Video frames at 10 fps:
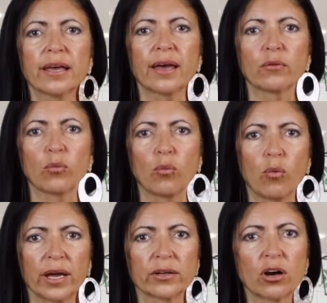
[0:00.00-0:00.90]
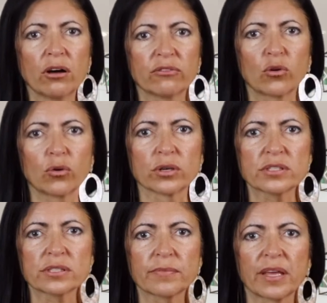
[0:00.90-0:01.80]
and one golf
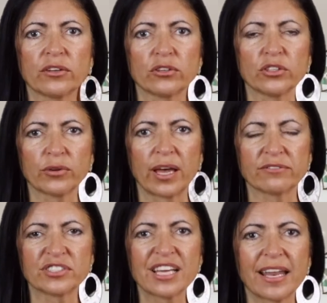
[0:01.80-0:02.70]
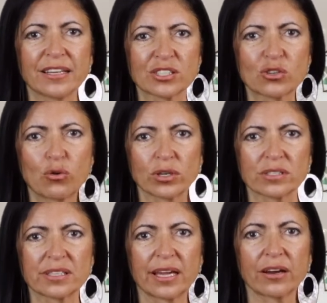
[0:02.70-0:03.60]
course, and you do have tennis
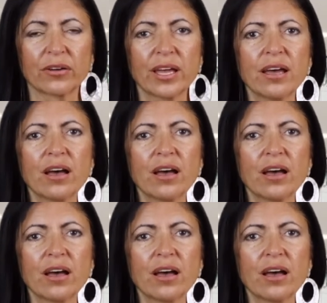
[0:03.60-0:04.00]
courts there.